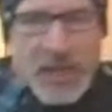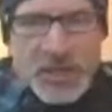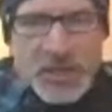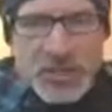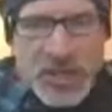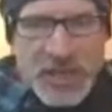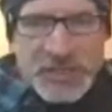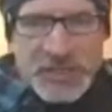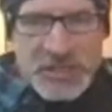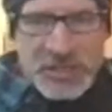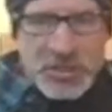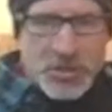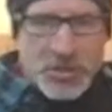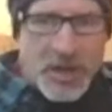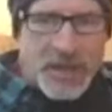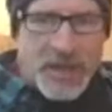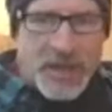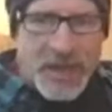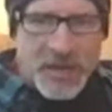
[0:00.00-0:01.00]
hey Jesse,
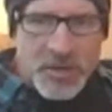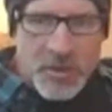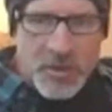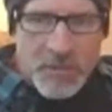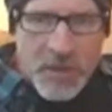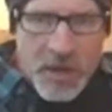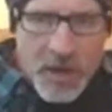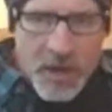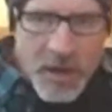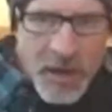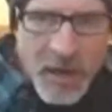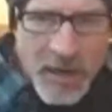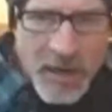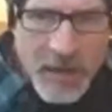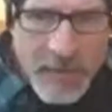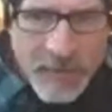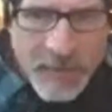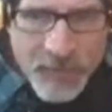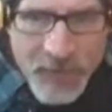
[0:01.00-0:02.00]
try that new
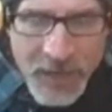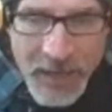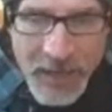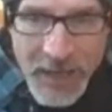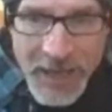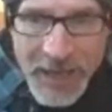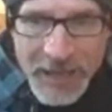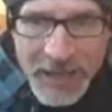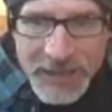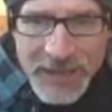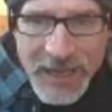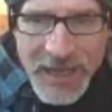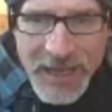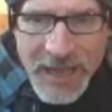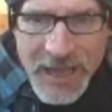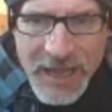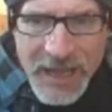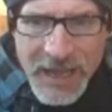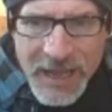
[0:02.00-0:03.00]
burger, and
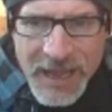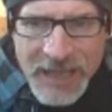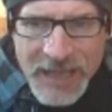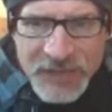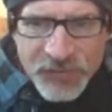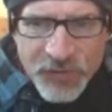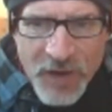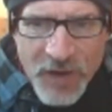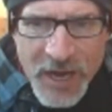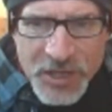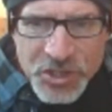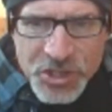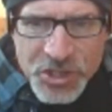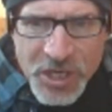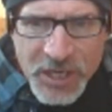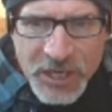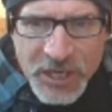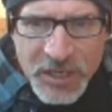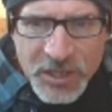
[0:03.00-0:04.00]
has fried
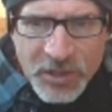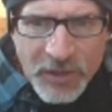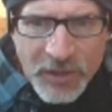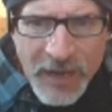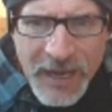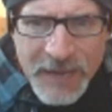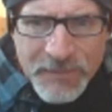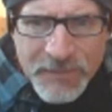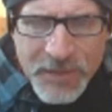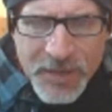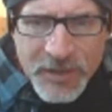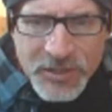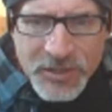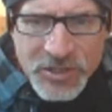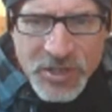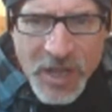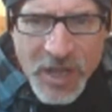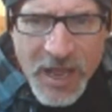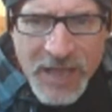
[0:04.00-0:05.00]
chicken,
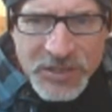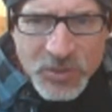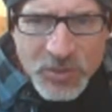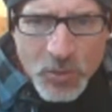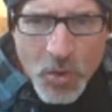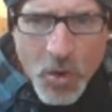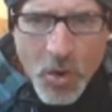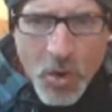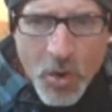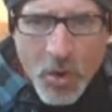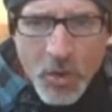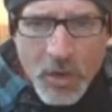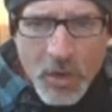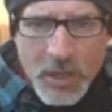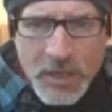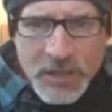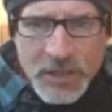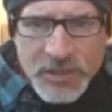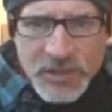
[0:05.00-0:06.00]
cranberry sauce.
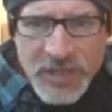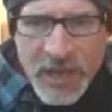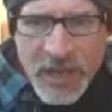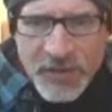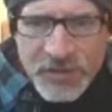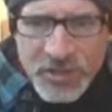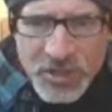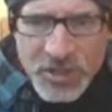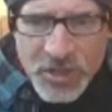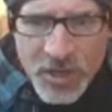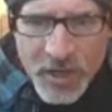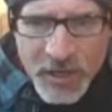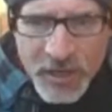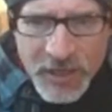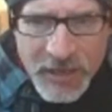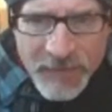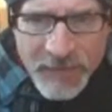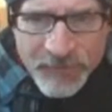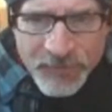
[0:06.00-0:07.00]
Woo, sounds
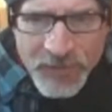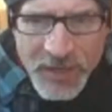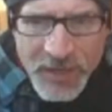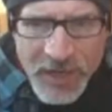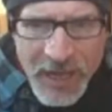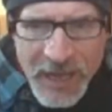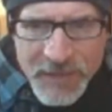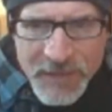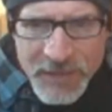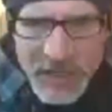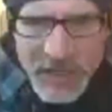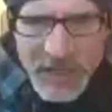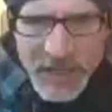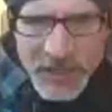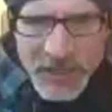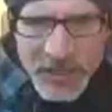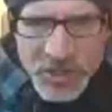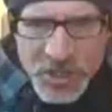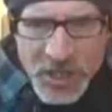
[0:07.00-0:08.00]
good. I'm
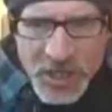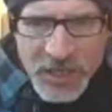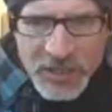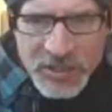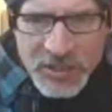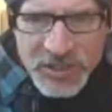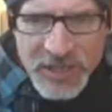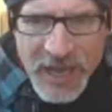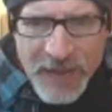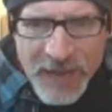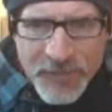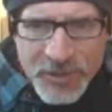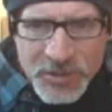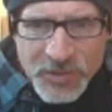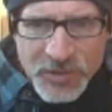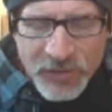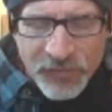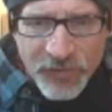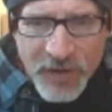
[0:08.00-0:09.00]
eating a chicken
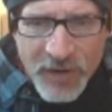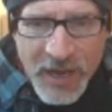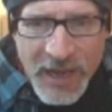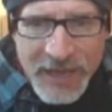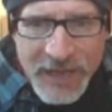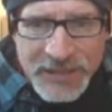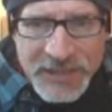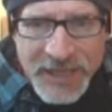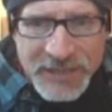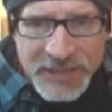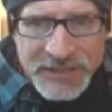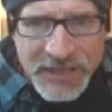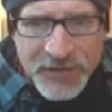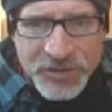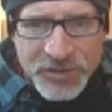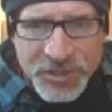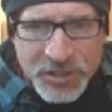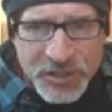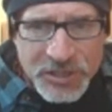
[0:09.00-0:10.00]
sandwich with fries. That
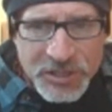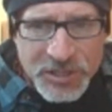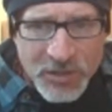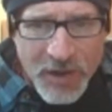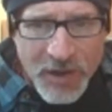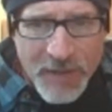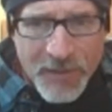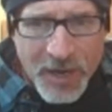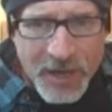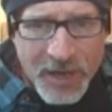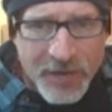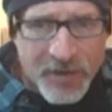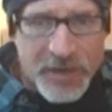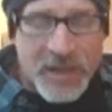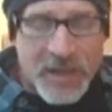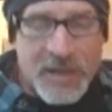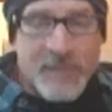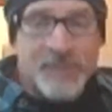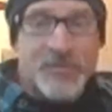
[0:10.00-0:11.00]
sounds good too. I'm
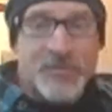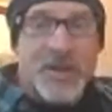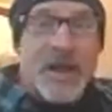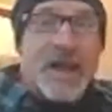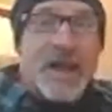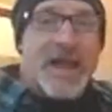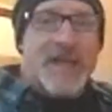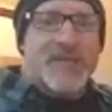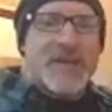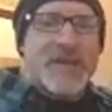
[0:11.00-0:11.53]
hungry. I haven't